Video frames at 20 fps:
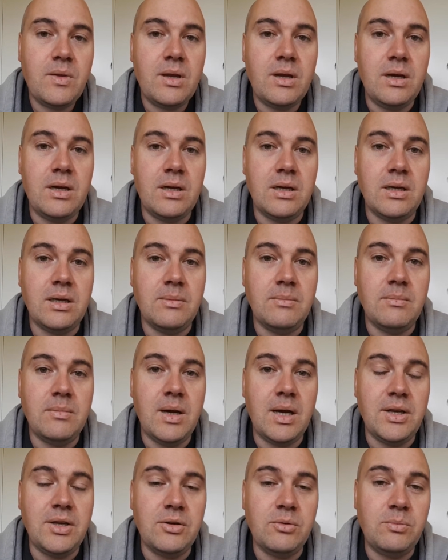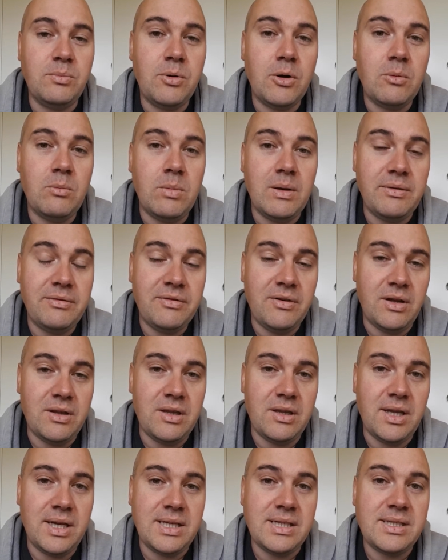And you'll probably
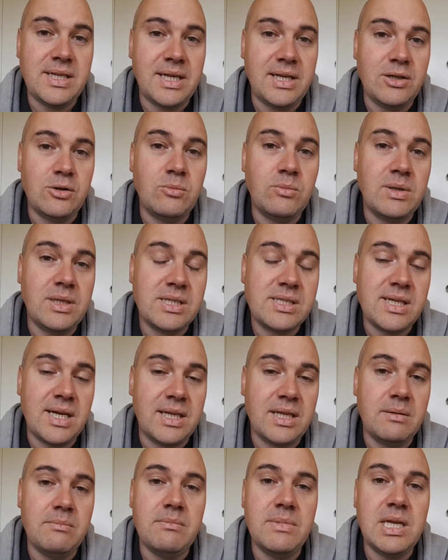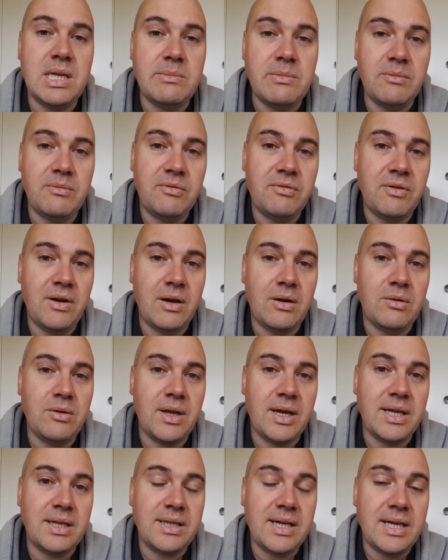find they normally say the minimum flow
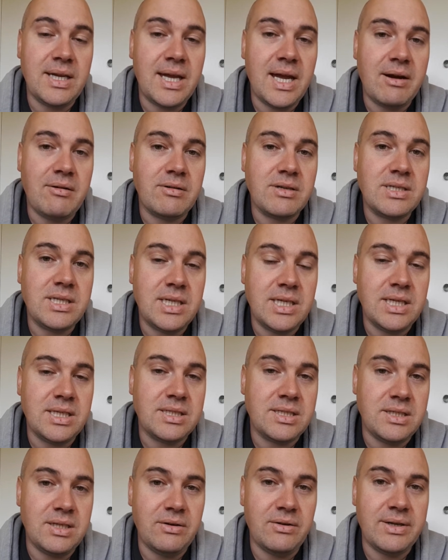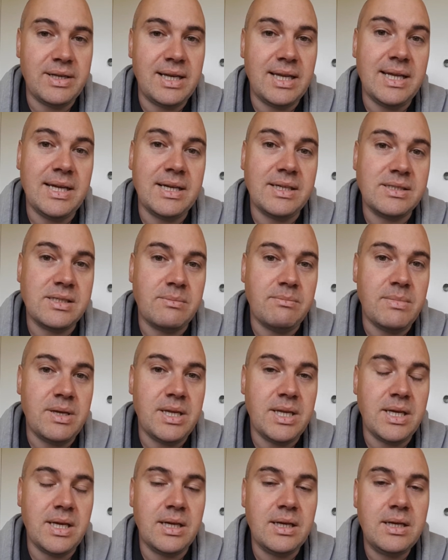they guarantee is 9 litres a
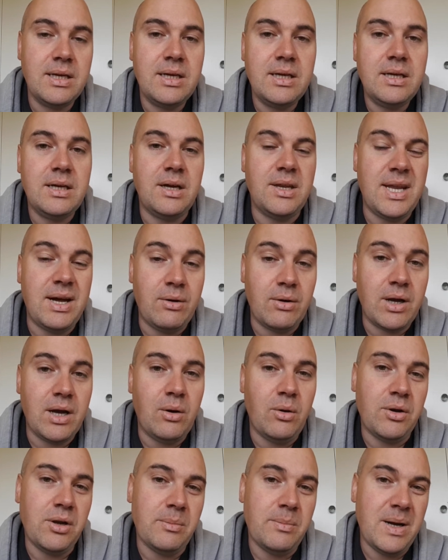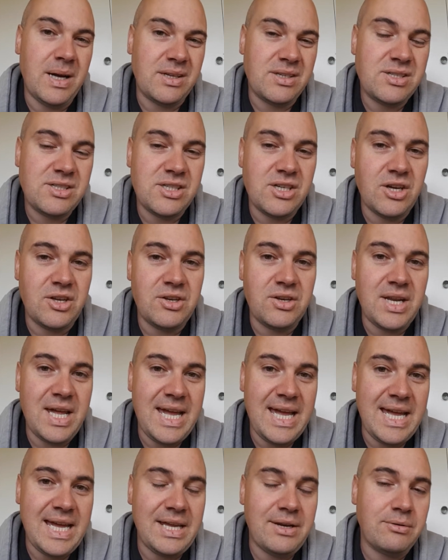minute, and that'll go on about a certain
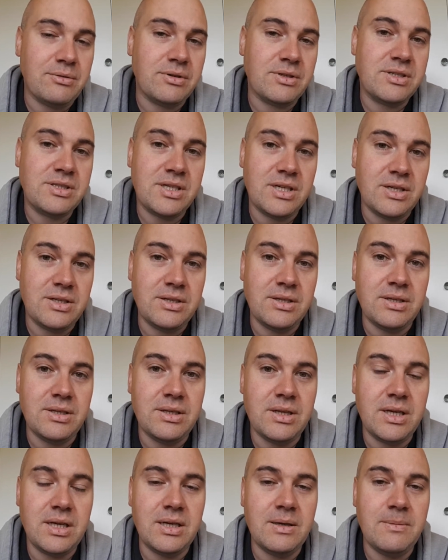head or a certain